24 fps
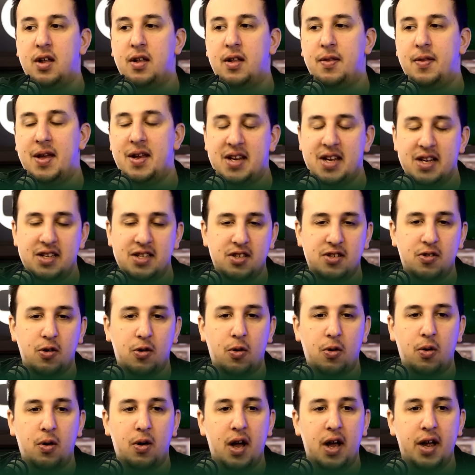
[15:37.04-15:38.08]
They did
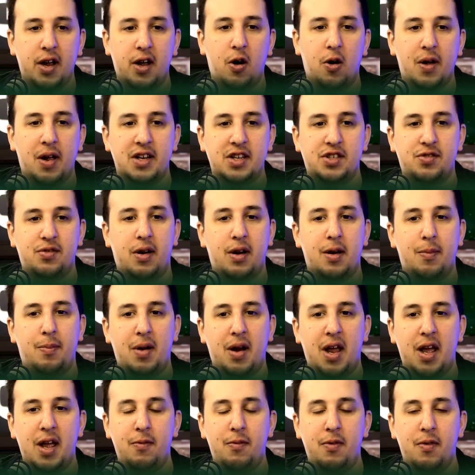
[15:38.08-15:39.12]
score a goal against run of
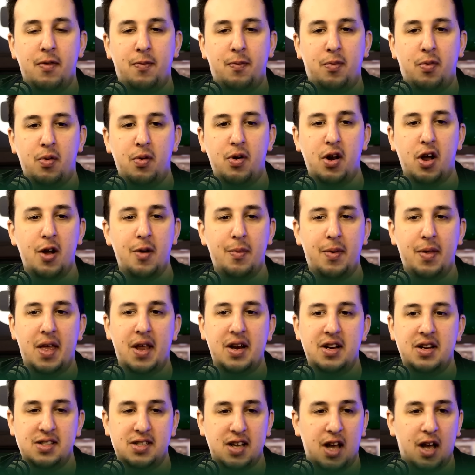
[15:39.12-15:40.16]
play with Bruno, but then
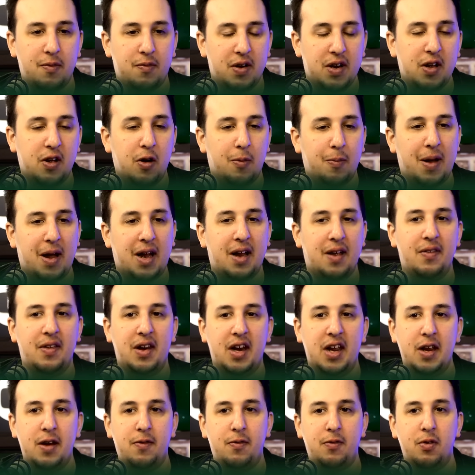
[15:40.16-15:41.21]
deservedly got back in the
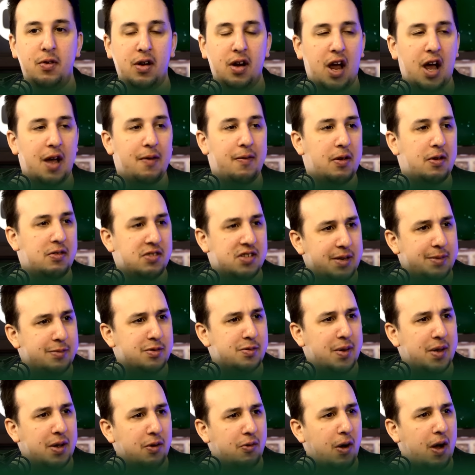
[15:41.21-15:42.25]
lead through Kluivert, who seems to
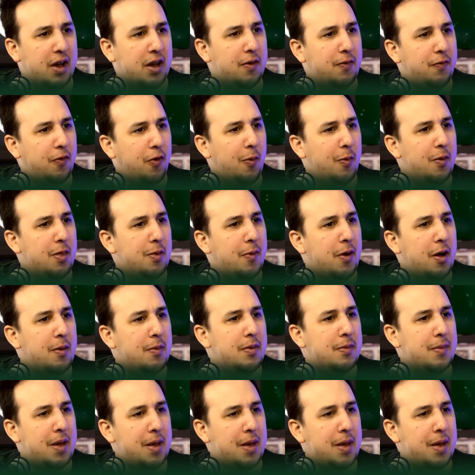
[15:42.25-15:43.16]
be in quite good form at the moment.